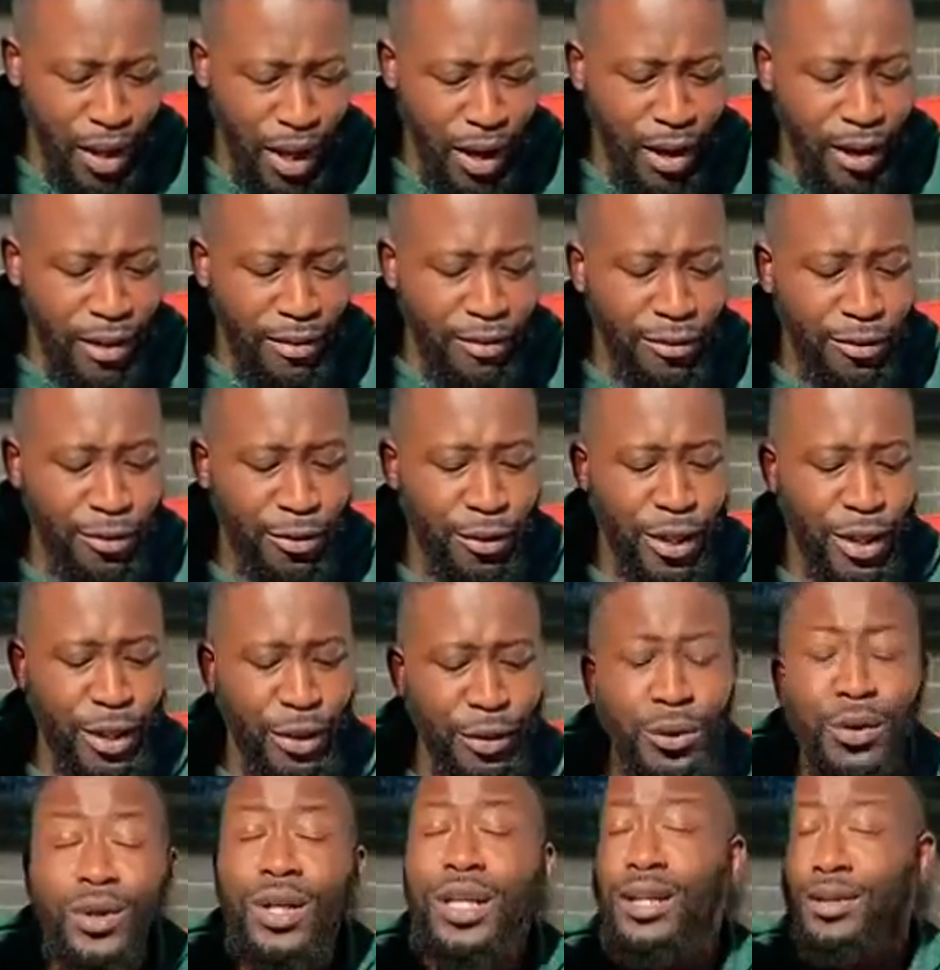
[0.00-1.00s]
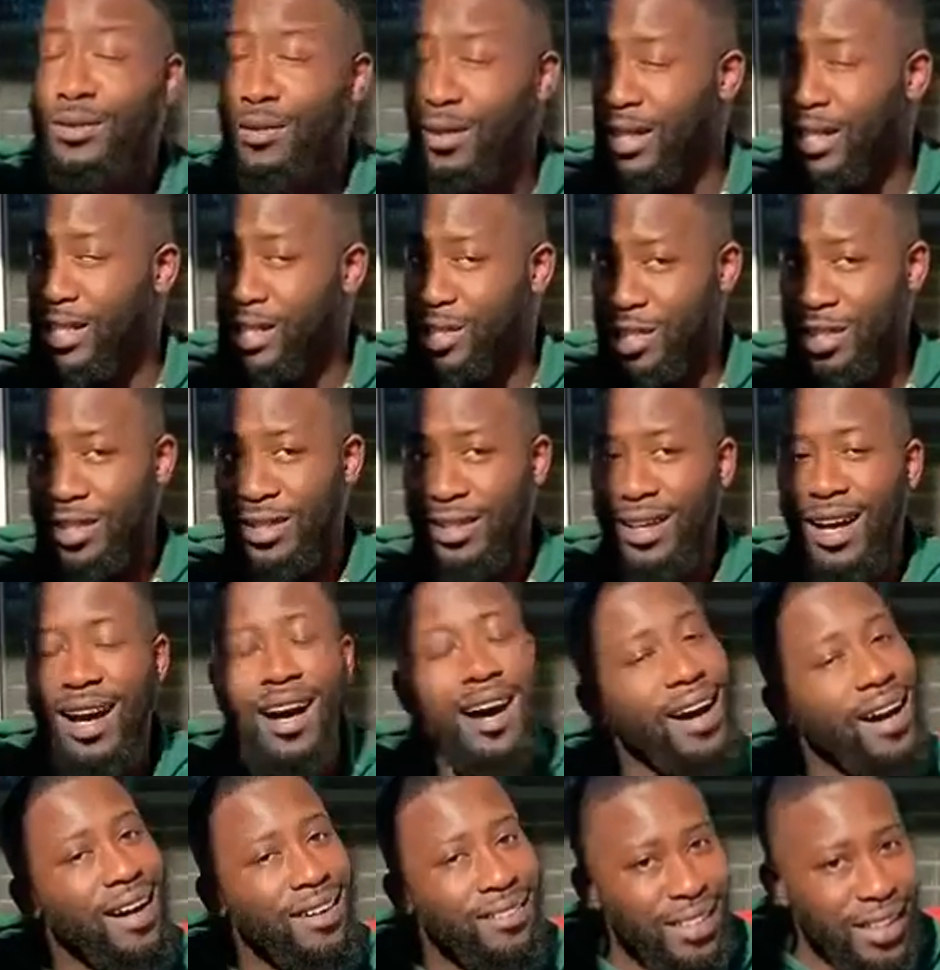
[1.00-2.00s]
Friuli region
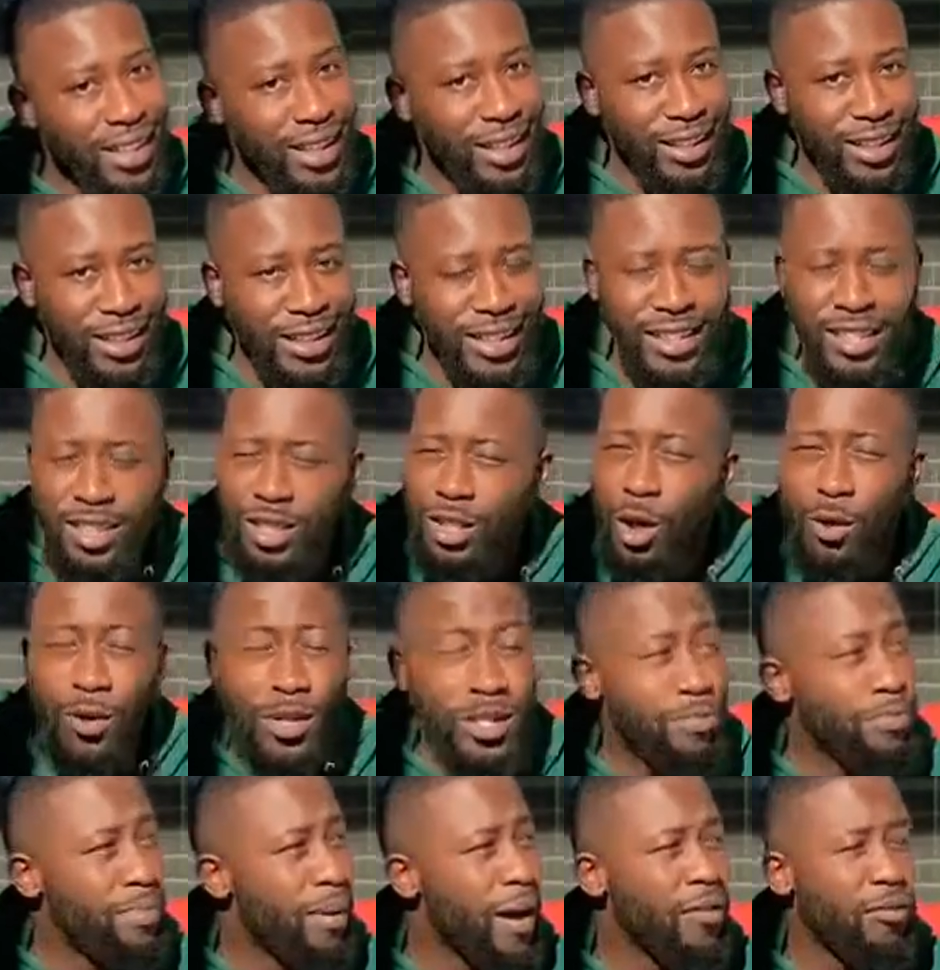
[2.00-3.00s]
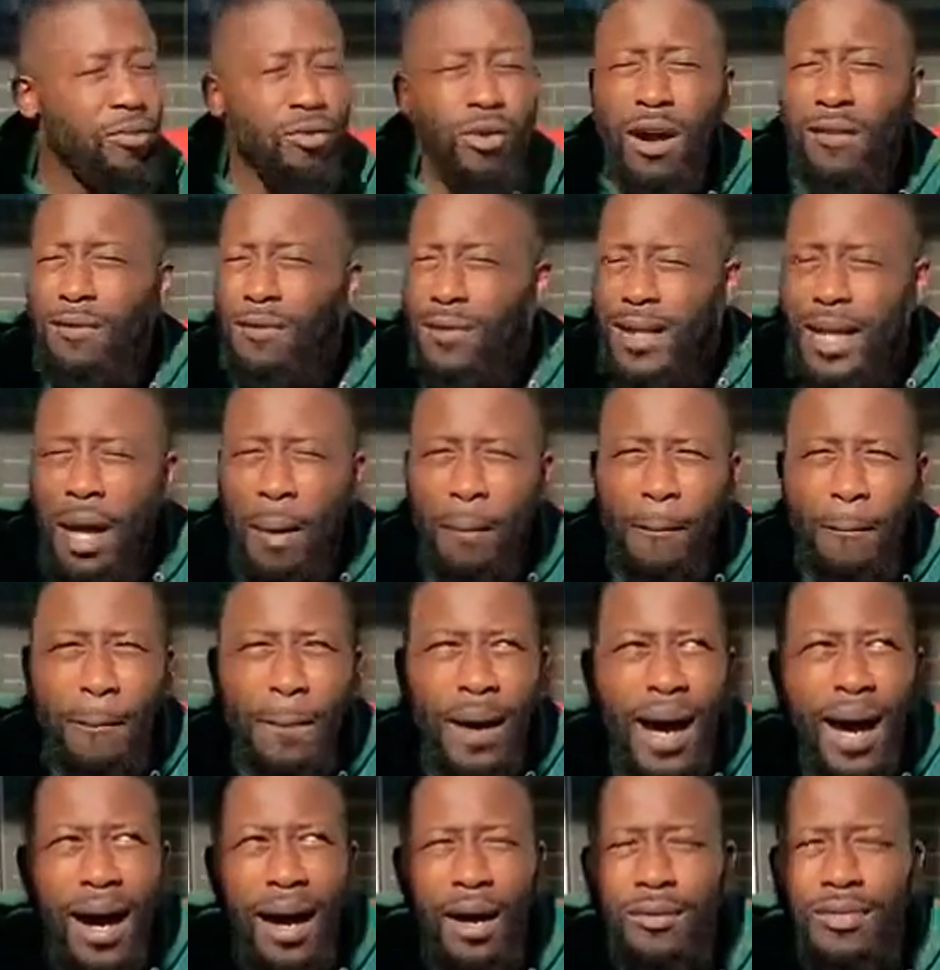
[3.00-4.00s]
of Italy, so it's roughly
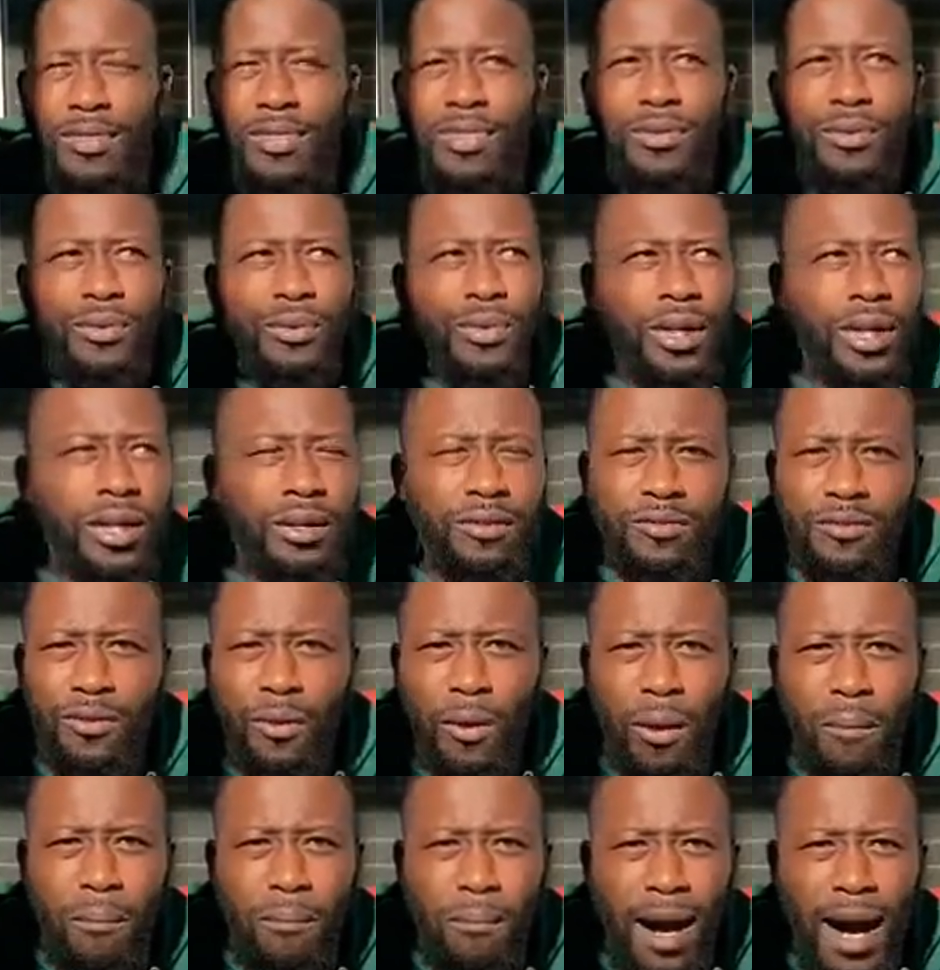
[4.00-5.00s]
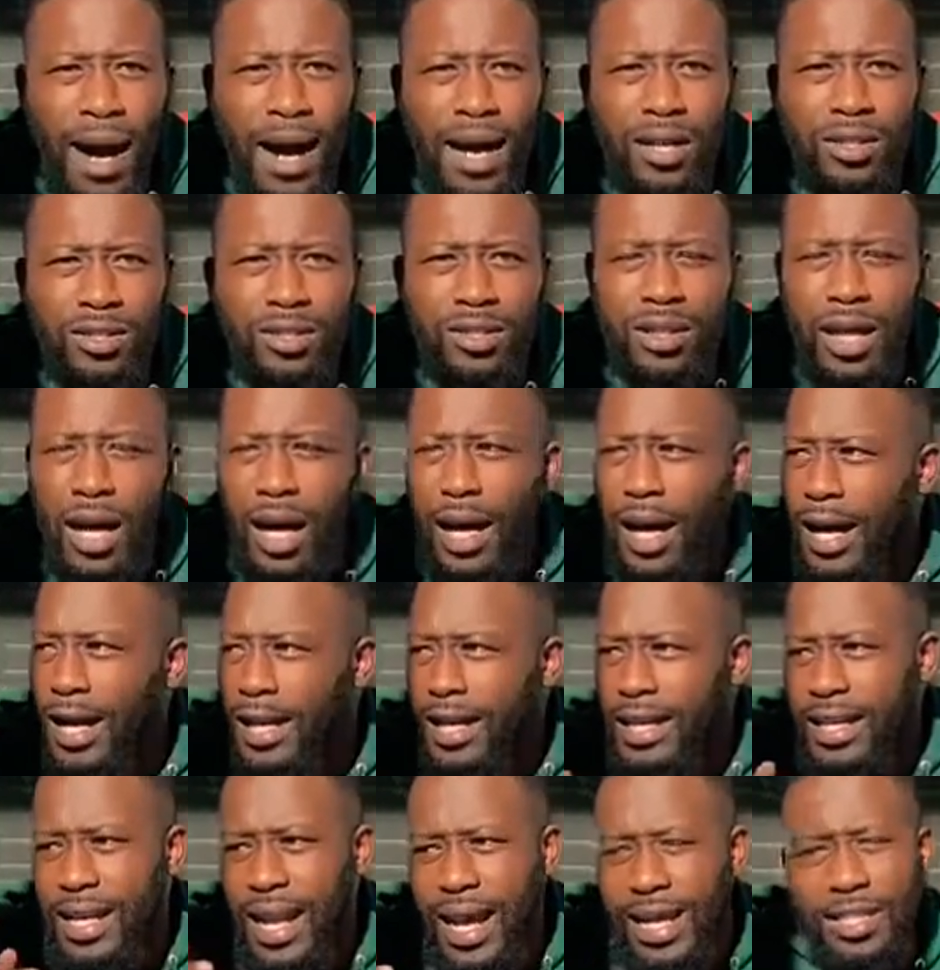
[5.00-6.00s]
about 3 to 4 miles
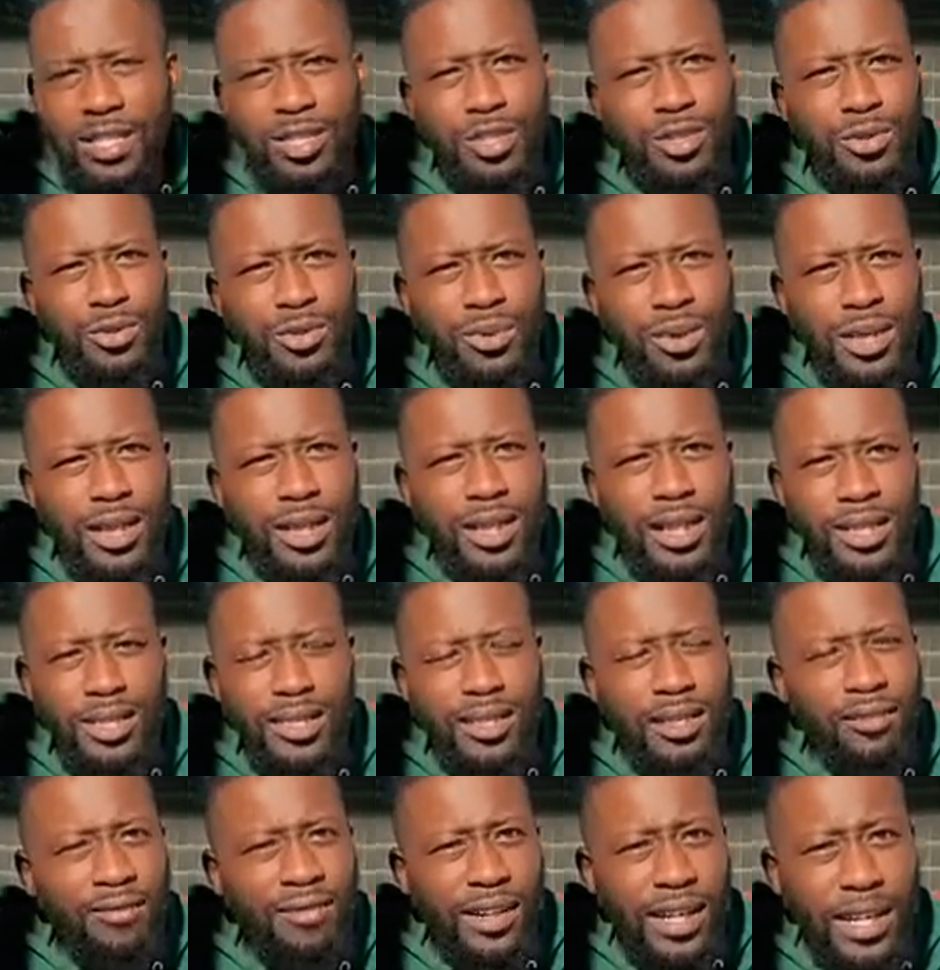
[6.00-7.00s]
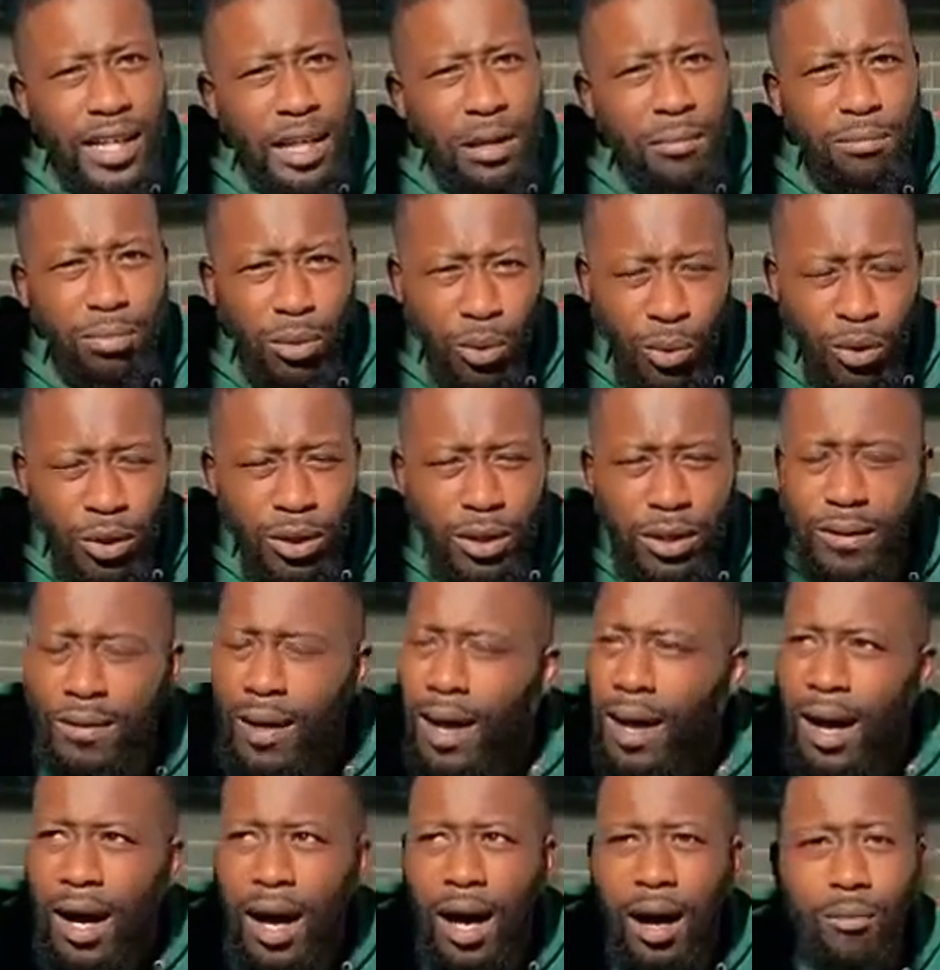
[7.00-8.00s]
next to the Slovenian border,
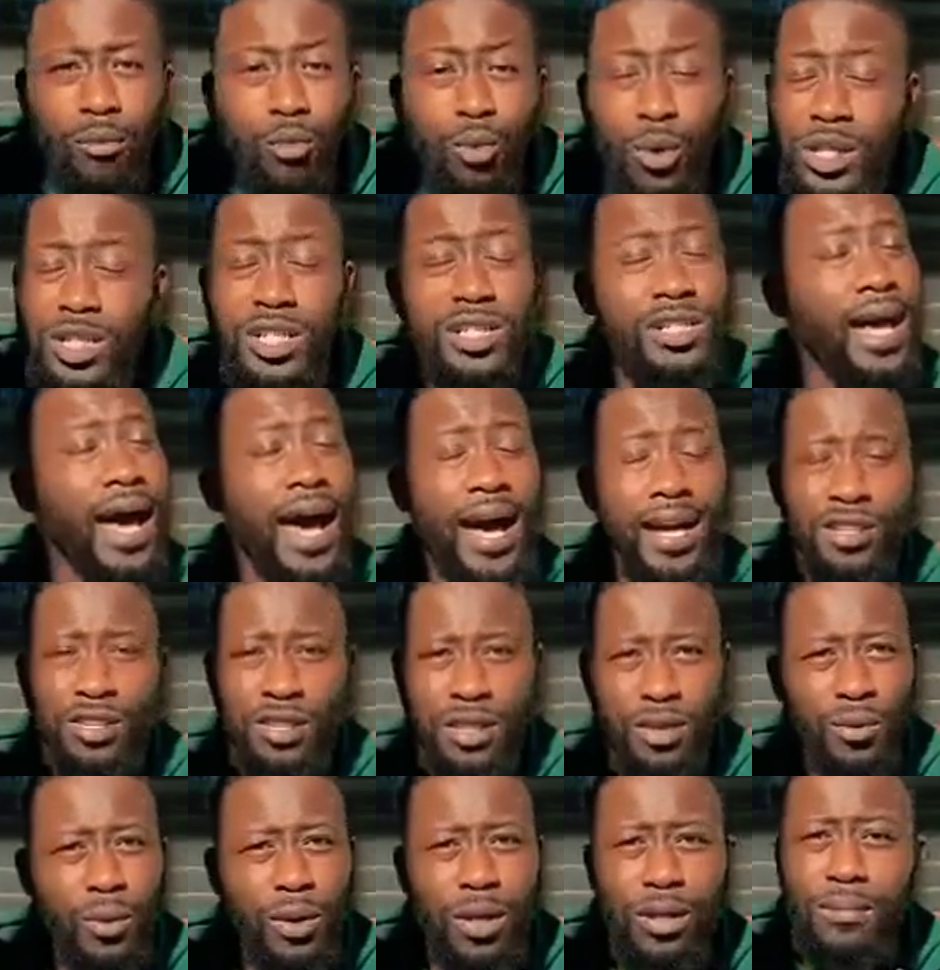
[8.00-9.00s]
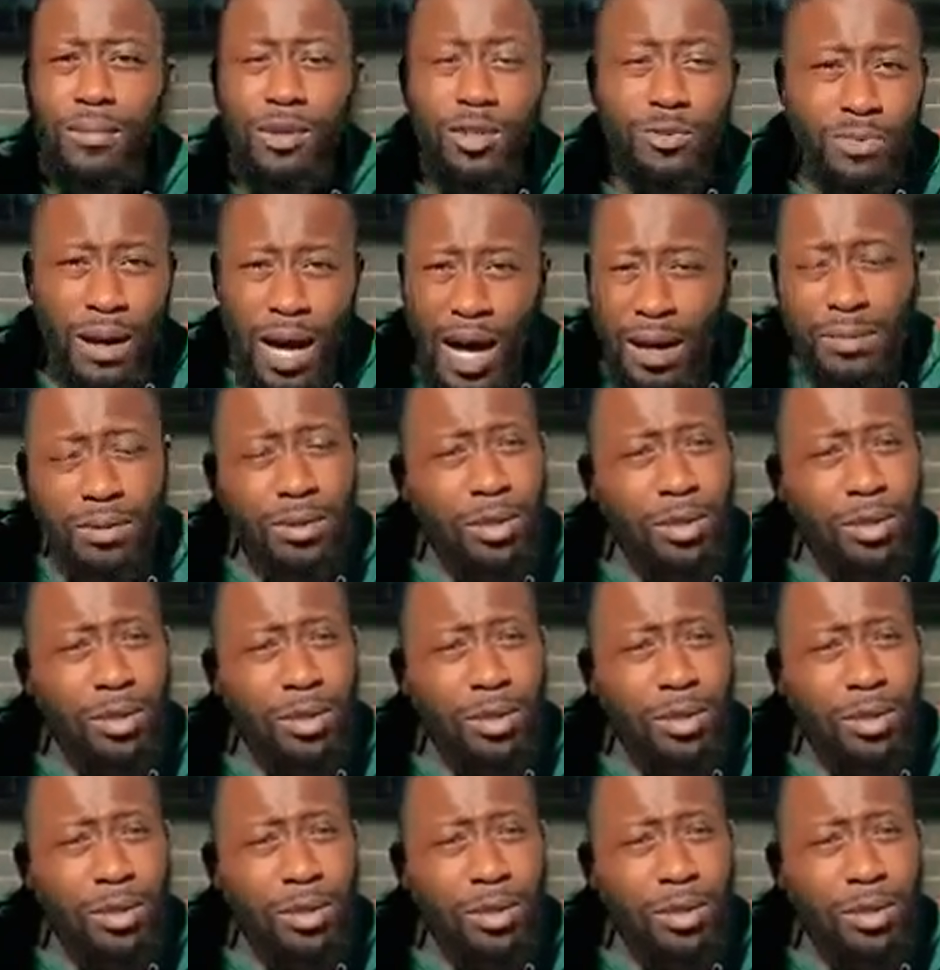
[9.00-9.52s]
which is actually one of the most popular